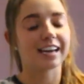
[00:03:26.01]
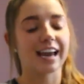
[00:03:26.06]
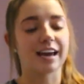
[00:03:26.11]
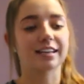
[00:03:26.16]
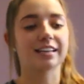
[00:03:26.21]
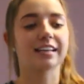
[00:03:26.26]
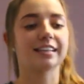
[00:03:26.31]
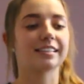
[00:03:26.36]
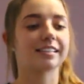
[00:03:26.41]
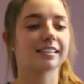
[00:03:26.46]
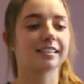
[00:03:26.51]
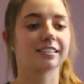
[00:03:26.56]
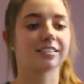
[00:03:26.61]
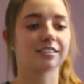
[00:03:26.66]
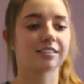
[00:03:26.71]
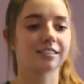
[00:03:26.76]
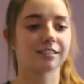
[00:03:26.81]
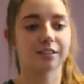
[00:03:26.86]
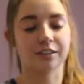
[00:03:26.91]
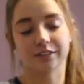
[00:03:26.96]
And that's
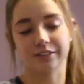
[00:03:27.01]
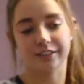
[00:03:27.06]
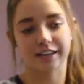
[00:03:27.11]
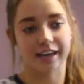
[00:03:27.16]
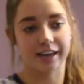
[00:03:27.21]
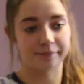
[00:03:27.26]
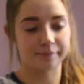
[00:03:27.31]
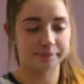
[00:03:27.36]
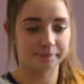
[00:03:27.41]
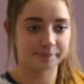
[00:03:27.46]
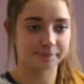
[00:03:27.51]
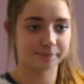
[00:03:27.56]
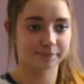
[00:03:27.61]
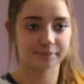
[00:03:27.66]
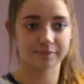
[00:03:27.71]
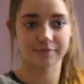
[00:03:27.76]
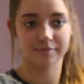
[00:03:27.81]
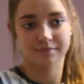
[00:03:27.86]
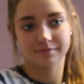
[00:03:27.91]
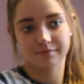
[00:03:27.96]
just, okay.
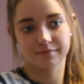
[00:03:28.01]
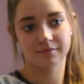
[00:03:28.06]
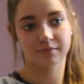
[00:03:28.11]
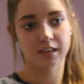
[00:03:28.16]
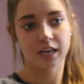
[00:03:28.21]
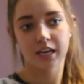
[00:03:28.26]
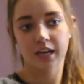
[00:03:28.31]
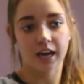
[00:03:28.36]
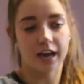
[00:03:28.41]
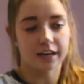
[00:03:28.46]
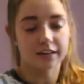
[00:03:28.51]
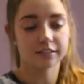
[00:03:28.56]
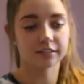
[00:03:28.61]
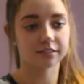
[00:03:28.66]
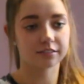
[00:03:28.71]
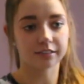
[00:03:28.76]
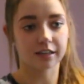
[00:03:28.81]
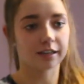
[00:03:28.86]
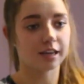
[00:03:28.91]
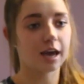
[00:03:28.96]
I'm
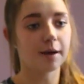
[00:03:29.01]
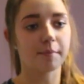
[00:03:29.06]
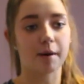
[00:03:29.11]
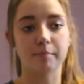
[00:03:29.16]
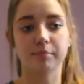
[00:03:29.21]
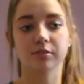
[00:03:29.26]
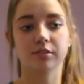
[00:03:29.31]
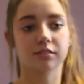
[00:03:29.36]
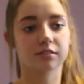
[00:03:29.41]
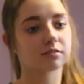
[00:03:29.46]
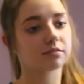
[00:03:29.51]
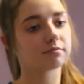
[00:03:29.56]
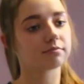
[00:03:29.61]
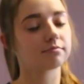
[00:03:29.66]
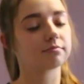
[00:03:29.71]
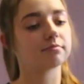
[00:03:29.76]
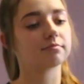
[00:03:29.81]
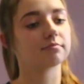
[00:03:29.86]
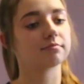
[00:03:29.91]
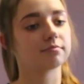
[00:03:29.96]
just...
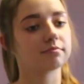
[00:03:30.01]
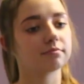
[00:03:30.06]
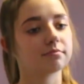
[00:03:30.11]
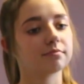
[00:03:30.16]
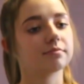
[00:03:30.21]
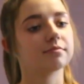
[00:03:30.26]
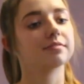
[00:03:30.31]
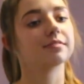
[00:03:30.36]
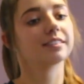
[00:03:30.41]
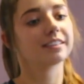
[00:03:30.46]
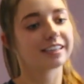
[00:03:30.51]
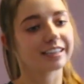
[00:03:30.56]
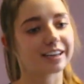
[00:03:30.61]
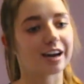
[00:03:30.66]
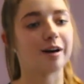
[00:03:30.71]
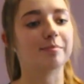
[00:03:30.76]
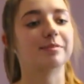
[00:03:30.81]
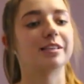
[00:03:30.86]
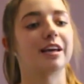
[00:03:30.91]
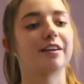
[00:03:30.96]

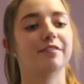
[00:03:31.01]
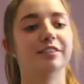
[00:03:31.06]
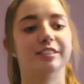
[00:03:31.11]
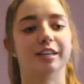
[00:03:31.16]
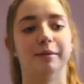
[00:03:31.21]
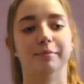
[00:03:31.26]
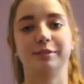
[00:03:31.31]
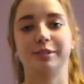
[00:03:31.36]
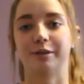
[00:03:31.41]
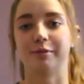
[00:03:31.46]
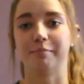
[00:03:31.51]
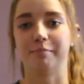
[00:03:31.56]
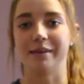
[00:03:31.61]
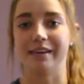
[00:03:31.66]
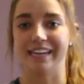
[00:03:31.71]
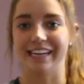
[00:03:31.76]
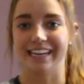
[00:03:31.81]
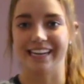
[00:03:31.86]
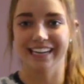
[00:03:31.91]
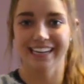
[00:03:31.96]
Comes out of a dumpster,
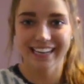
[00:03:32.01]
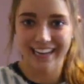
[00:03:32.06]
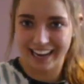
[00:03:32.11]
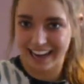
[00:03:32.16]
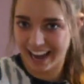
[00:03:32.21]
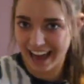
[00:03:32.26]
me.